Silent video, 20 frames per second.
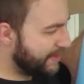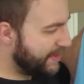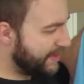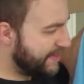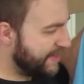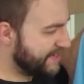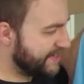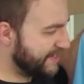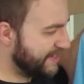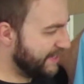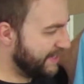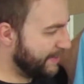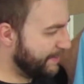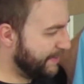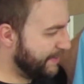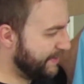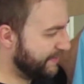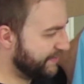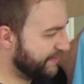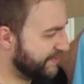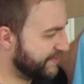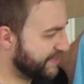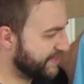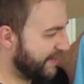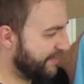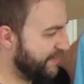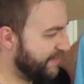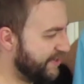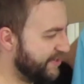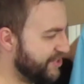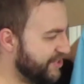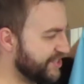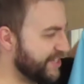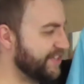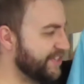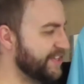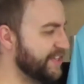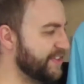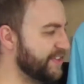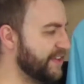there's a little bit of scuffing just
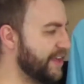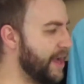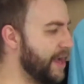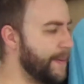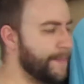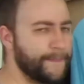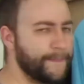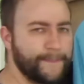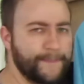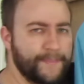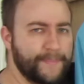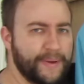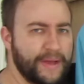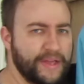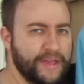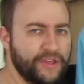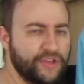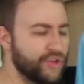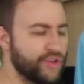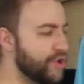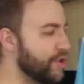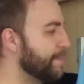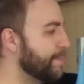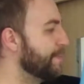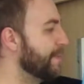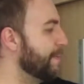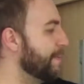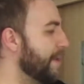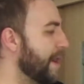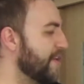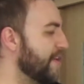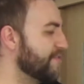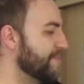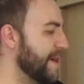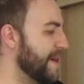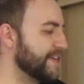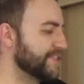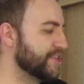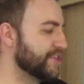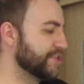underneath the arm by here, but apart from
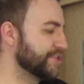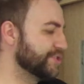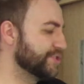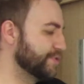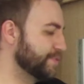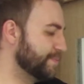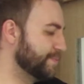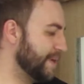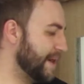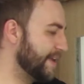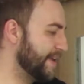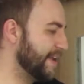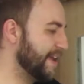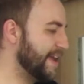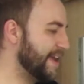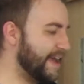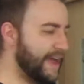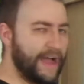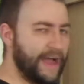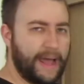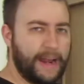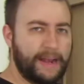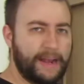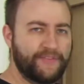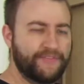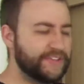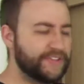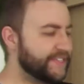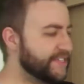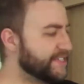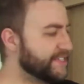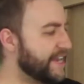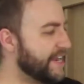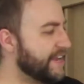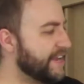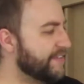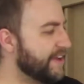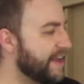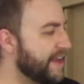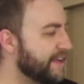that, it's not too bad. I love the design
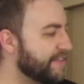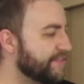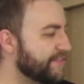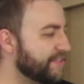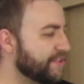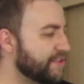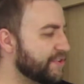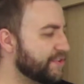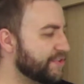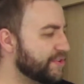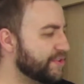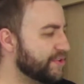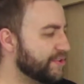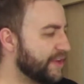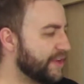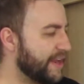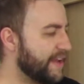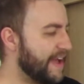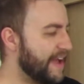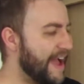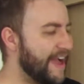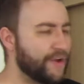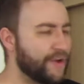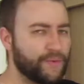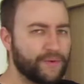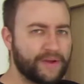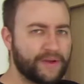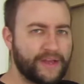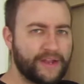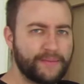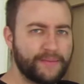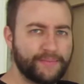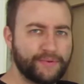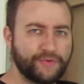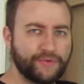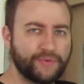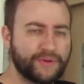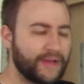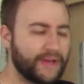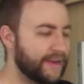of it. I love the kind of aqua kind of
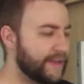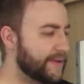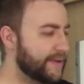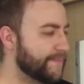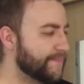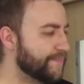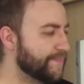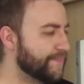blue colour